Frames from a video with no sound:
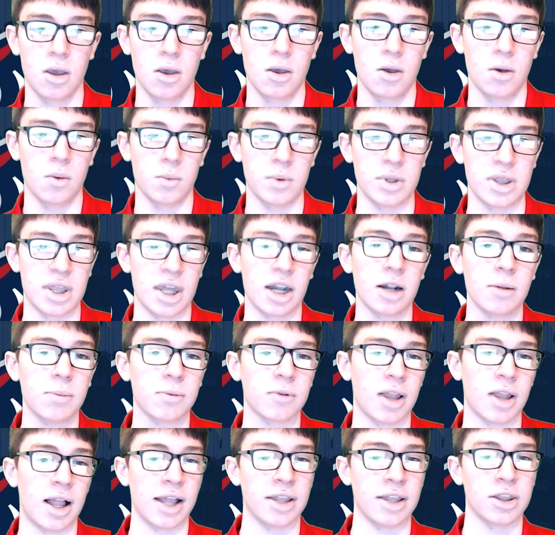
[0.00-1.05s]
We then
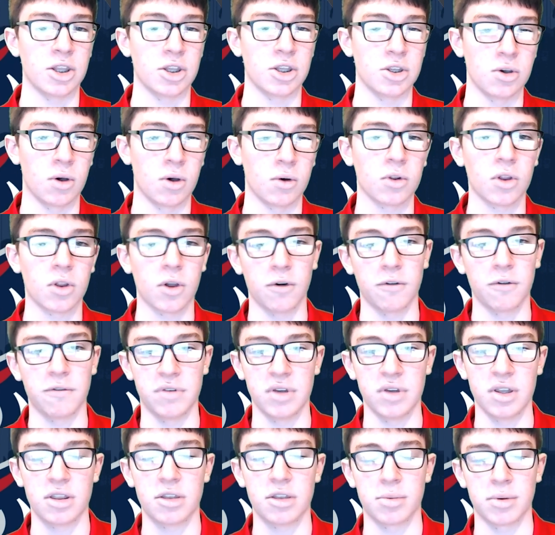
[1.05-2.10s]
applied the YOLO
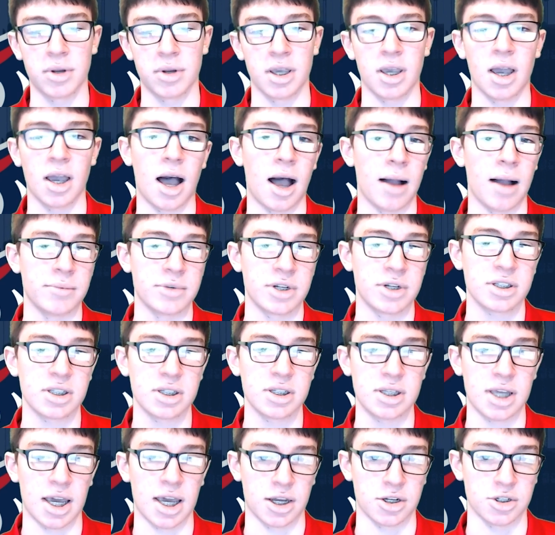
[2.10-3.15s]
V3 object
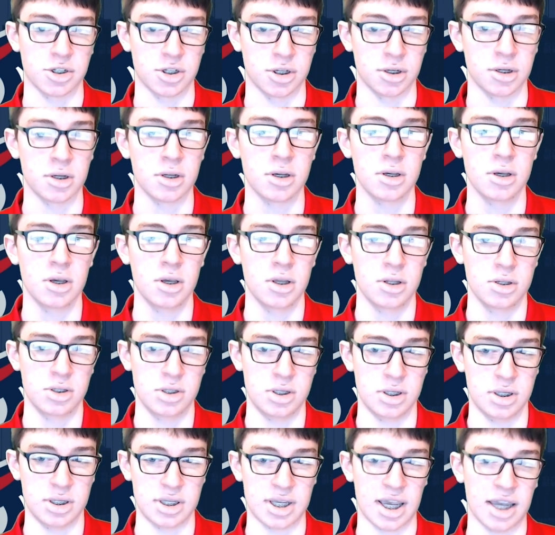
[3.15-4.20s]
detection to
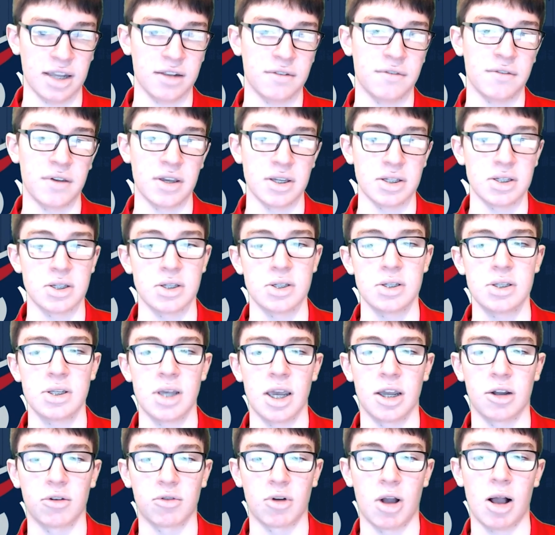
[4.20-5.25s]
detect faces
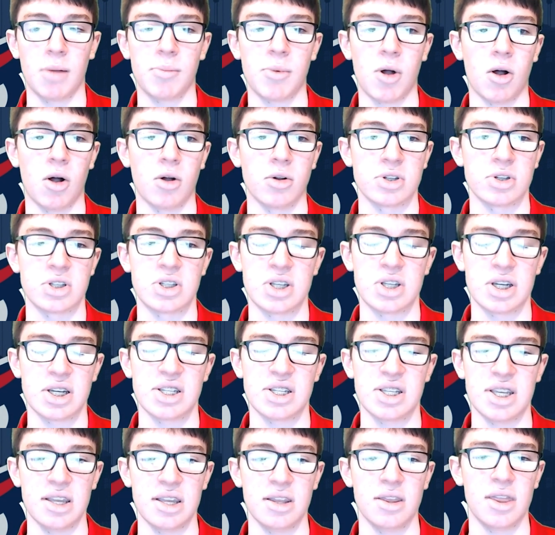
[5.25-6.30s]
and crop all
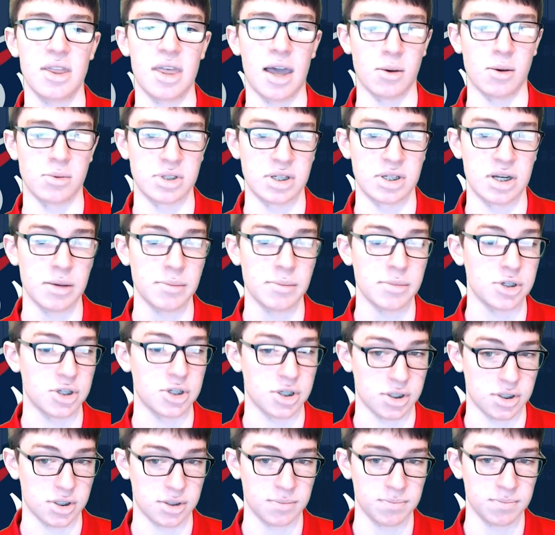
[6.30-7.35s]
16,000
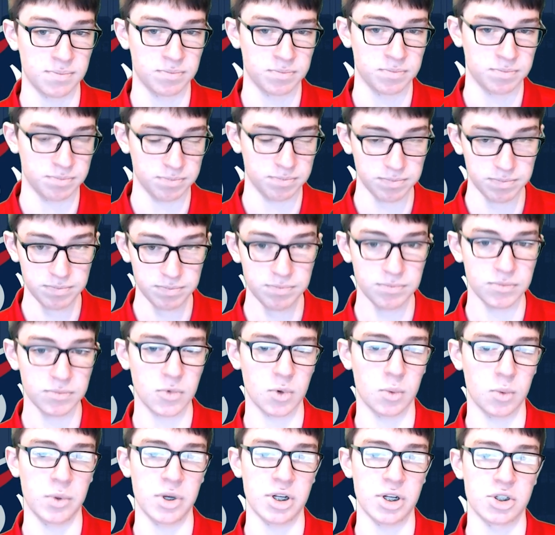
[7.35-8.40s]
images,
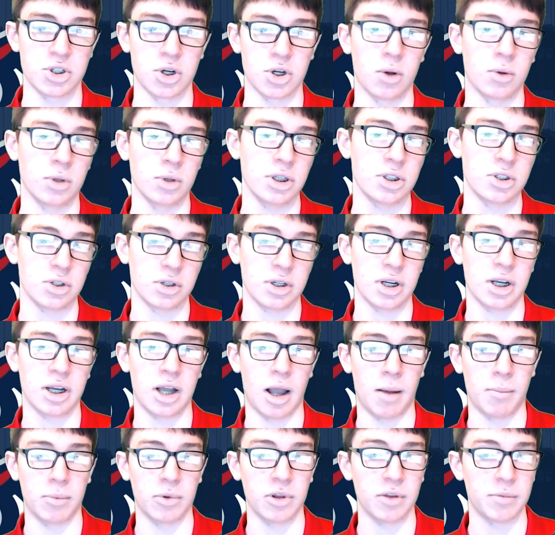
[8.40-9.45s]
which only took a
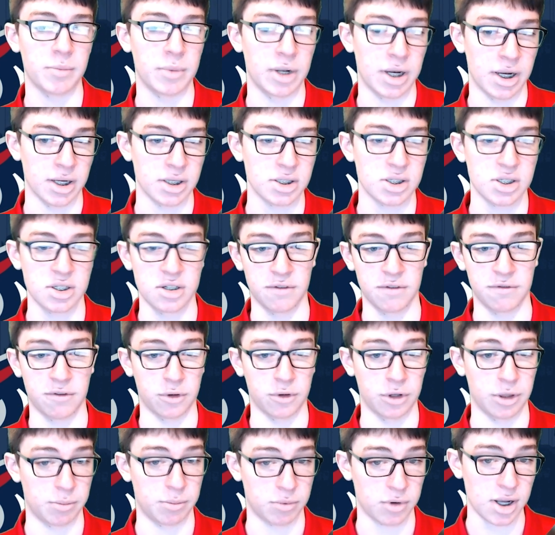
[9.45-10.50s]
couple of minutes to
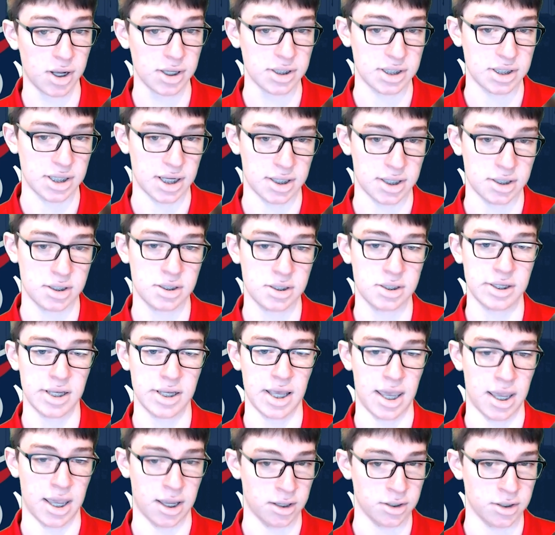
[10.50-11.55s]
fully process
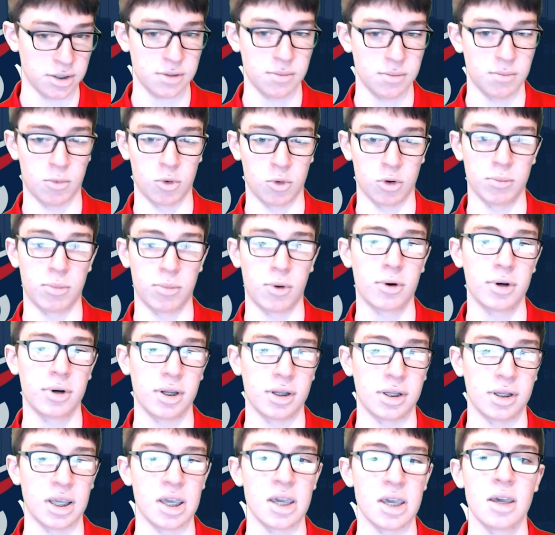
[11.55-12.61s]
and, more
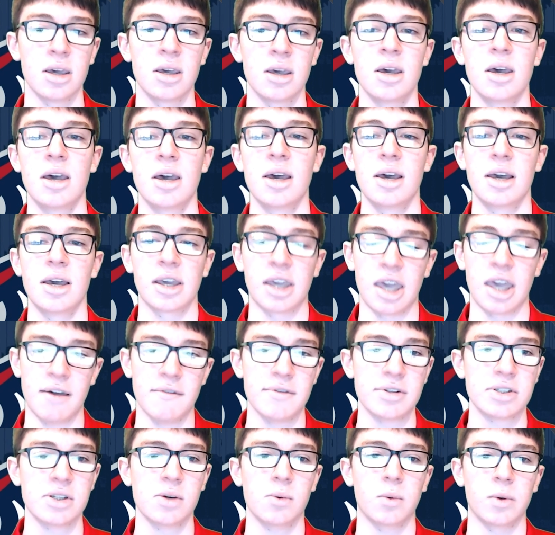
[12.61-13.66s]
importantly, gave
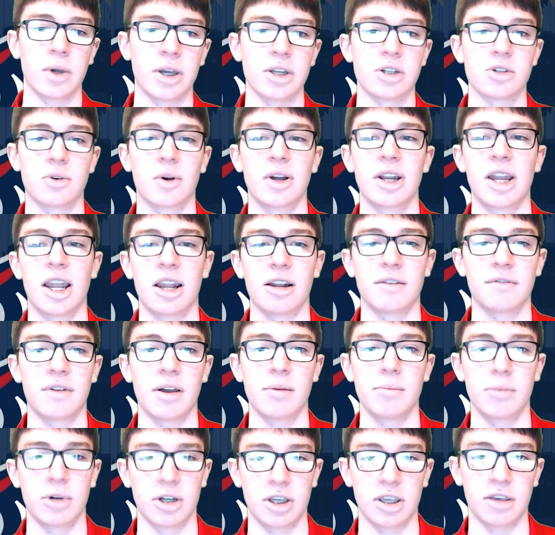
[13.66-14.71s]
us a way to identify
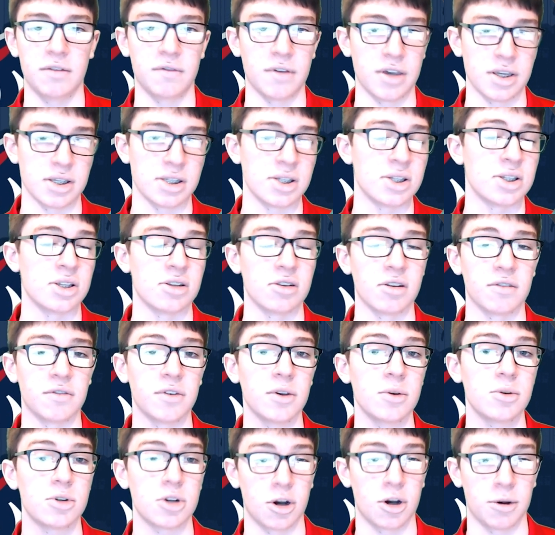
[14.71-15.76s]
monkey faces in the
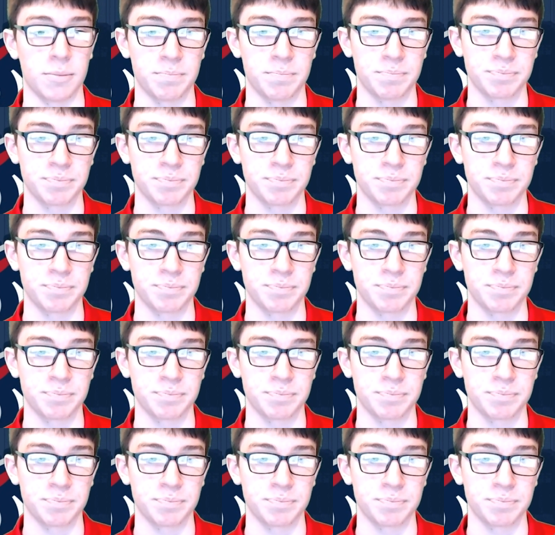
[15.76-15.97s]
future.